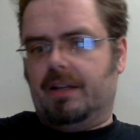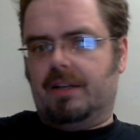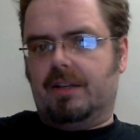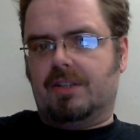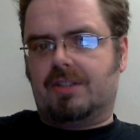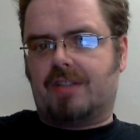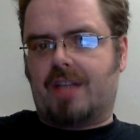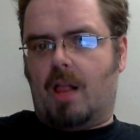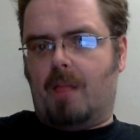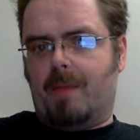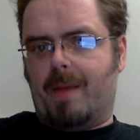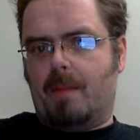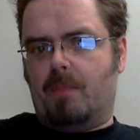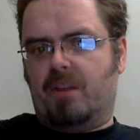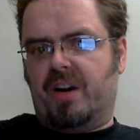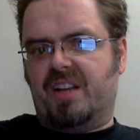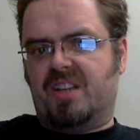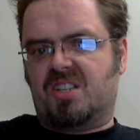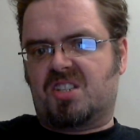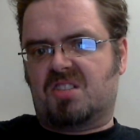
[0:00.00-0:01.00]
cell
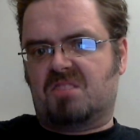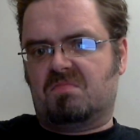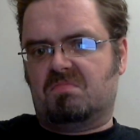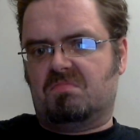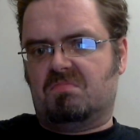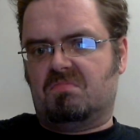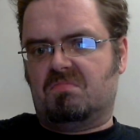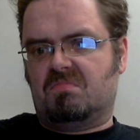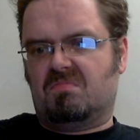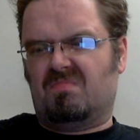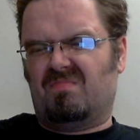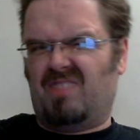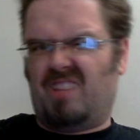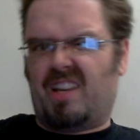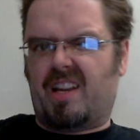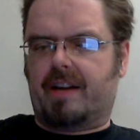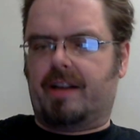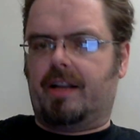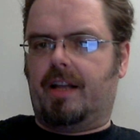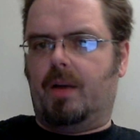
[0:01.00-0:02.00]
membranes,
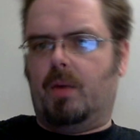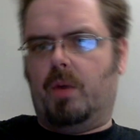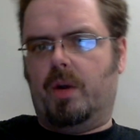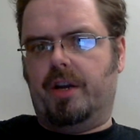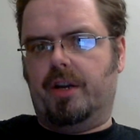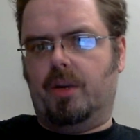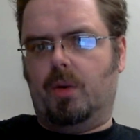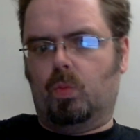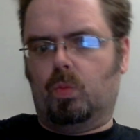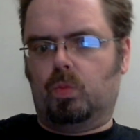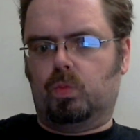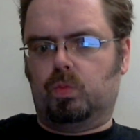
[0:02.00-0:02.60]
kind of like we do.